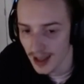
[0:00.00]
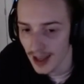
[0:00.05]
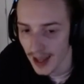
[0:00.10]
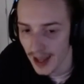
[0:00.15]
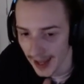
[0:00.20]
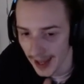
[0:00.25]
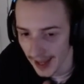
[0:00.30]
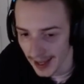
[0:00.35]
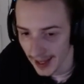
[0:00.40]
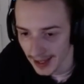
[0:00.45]

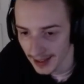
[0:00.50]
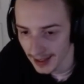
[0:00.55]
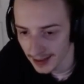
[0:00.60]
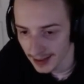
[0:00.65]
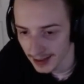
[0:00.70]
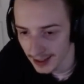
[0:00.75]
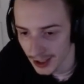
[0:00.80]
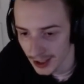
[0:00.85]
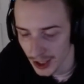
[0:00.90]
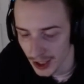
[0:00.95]
and
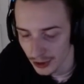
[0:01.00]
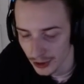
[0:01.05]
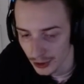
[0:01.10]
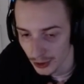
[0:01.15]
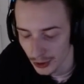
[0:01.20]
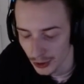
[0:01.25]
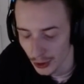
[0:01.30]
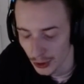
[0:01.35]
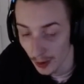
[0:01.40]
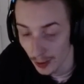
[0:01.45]
the chance to
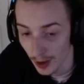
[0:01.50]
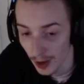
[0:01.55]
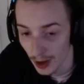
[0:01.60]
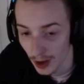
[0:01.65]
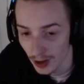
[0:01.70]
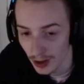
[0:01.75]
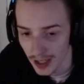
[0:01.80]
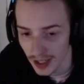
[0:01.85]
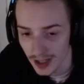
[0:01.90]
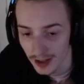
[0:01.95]

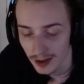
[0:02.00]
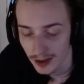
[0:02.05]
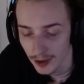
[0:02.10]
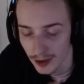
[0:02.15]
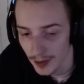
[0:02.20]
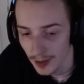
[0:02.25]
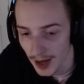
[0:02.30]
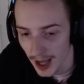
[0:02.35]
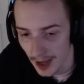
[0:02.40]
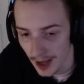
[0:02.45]
snowball, and a little
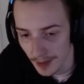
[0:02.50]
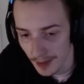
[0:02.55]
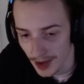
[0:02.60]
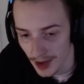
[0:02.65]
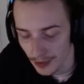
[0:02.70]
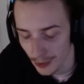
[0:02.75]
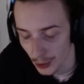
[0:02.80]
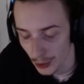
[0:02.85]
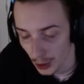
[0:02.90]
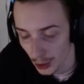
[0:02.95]
bit of AP
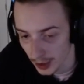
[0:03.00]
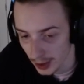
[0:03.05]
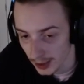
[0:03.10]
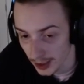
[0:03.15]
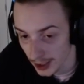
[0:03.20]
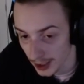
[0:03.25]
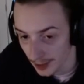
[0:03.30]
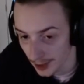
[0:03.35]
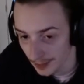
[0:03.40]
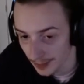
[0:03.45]
for your
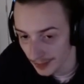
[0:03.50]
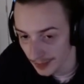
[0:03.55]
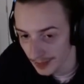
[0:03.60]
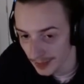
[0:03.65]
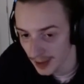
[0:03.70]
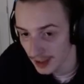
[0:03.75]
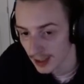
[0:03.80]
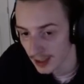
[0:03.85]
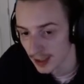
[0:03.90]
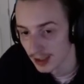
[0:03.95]
clear.
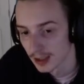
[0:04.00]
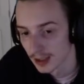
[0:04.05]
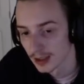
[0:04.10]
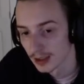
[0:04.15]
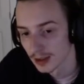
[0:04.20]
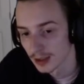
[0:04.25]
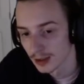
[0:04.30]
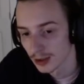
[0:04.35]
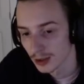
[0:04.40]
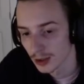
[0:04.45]

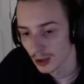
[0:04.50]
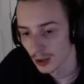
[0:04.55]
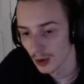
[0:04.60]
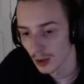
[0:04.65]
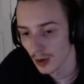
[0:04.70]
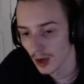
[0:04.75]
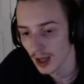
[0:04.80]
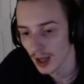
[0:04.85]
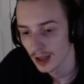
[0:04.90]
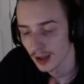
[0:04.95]

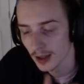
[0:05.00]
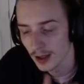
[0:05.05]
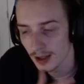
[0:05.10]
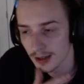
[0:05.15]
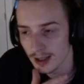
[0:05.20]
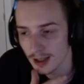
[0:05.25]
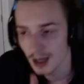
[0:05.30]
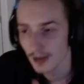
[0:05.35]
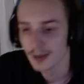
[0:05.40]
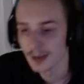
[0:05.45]
So a lot of
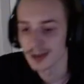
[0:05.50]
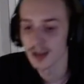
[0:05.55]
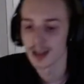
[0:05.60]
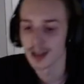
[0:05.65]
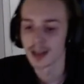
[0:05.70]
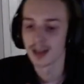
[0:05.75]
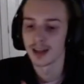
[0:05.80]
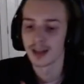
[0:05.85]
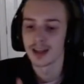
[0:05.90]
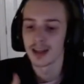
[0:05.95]
times,
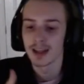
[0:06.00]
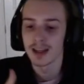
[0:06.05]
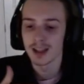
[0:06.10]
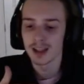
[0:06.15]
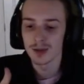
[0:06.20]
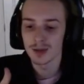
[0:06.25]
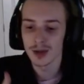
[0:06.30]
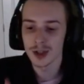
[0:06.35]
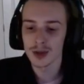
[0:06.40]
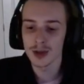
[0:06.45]

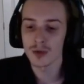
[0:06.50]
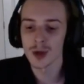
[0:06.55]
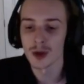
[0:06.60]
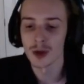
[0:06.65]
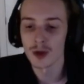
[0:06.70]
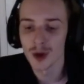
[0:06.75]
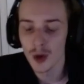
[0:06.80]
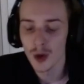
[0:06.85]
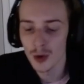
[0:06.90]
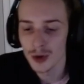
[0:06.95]
especially when you
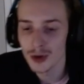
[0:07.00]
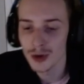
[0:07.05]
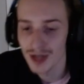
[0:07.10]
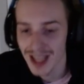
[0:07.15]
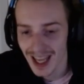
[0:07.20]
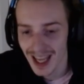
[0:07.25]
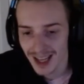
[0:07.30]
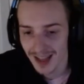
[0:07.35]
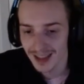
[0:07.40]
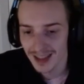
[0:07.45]
know you
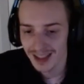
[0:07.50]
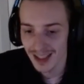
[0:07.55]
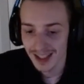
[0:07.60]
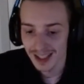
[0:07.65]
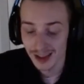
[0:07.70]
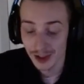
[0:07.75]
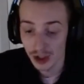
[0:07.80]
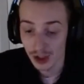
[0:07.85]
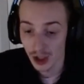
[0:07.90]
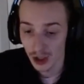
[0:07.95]
can't
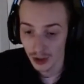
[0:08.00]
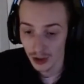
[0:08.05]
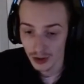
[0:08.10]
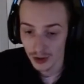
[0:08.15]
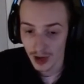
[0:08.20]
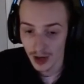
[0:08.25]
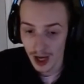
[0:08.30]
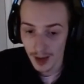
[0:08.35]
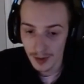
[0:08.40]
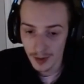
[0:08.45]
contest a Scuttle
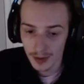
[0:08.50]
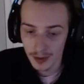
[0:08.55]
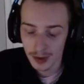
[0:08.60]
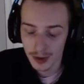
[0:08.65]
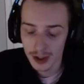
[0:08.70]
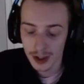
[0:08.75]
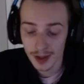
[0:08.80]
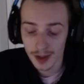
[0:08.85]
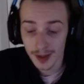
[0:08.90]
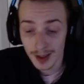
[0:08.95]
Crab,
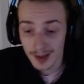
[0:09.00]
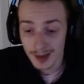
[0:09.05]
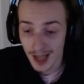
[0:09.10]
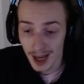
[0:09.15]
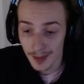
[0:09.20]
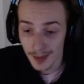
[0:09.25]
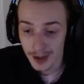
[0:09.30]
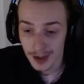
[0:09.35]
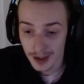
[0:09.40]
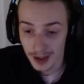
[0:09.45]
which sometimes
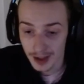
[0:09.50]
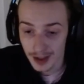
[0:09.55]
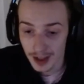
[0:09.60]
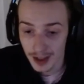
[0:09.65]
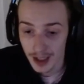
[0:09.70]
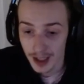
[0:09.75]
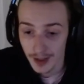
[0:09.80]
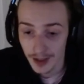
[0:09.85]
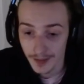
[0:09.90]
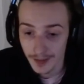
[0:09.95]
happens on
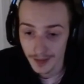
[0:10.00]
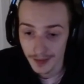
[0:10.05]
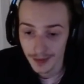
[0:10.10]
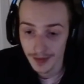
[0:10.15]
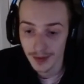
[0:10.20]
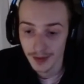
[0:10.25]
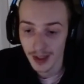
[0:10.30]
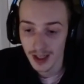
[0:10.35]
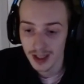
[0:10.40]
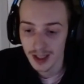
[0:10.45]
Lillia,
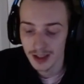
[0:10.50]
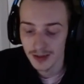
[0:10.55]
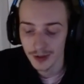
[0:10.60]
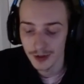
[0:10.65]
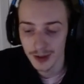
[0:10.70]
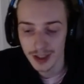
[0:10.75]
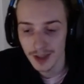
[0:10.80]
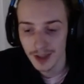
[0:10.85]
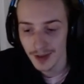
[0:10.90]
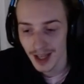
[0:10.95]
right? Because if your
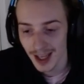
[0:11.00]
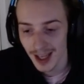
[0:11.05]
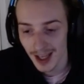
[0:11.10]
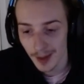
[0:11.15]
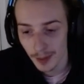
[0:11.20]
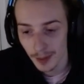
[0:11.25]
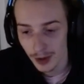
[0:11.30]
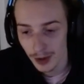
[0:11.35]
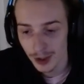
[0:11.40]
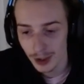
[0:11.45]
team can't
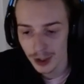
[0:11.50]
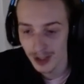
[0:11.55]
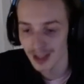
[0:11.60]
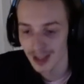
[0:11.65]
get push,